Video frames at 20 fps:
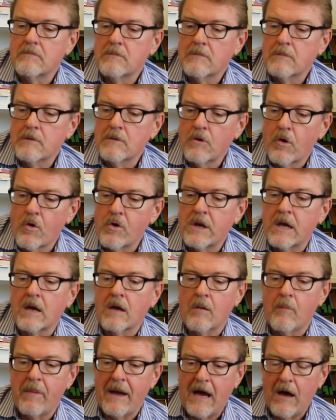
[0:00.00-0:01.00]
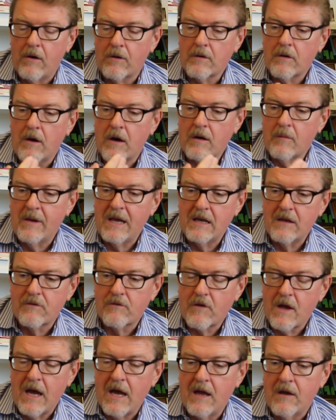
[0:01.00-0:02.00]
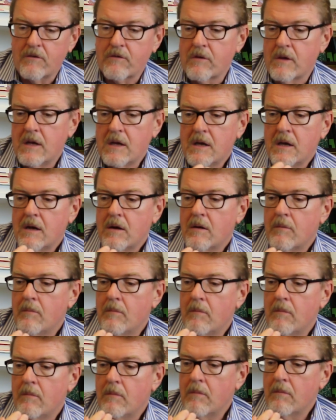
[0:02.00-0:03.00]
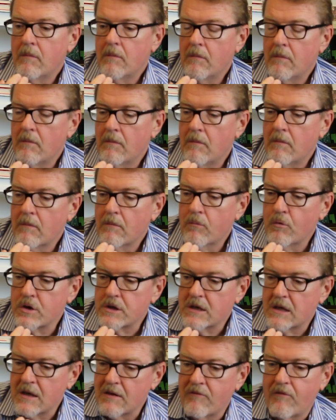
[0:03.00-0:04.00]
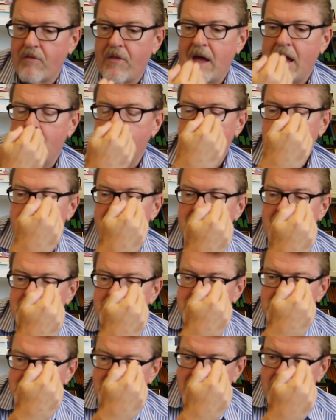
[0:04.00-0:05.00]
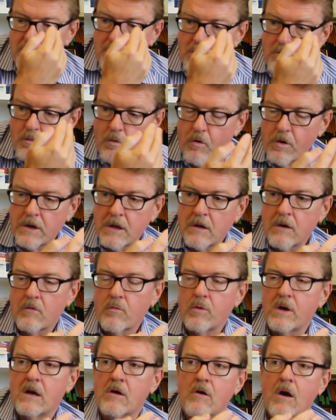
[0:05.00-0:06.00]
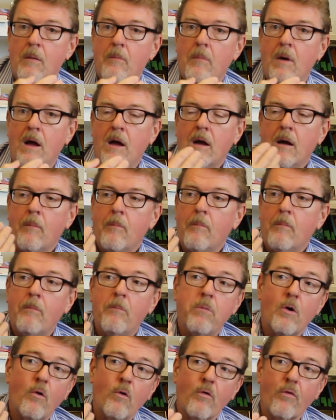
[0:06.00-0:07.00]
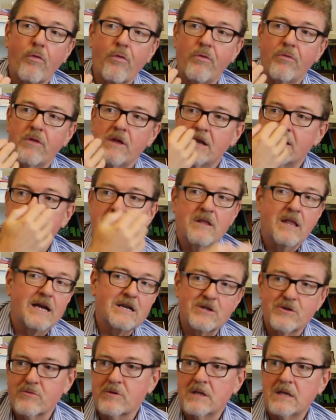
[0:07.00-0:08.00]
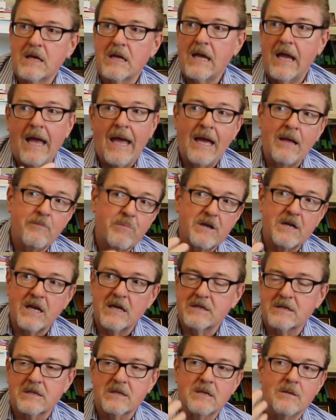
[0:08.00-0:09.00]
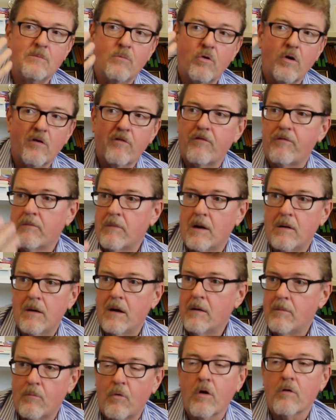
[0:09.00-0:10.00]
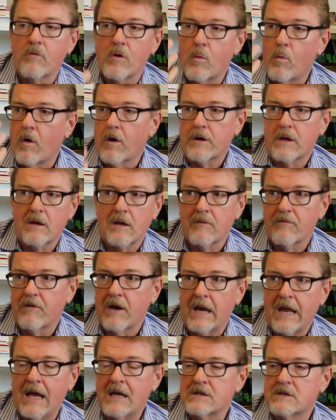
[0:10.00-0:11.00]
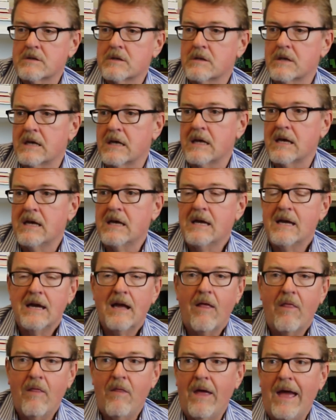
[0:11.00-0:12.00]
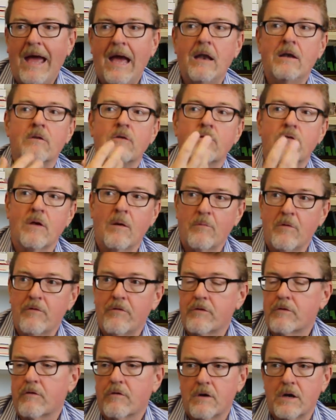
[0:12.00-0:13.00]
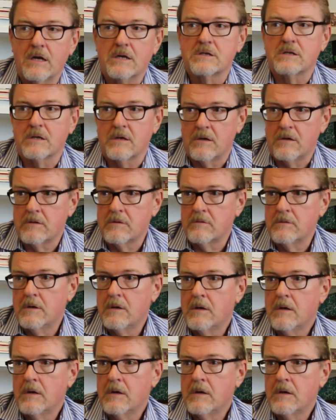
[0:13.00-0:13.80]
learning about automated science would give them potentially a rewarding career, both intellectually and potentially more rewarding financially than some of the traditional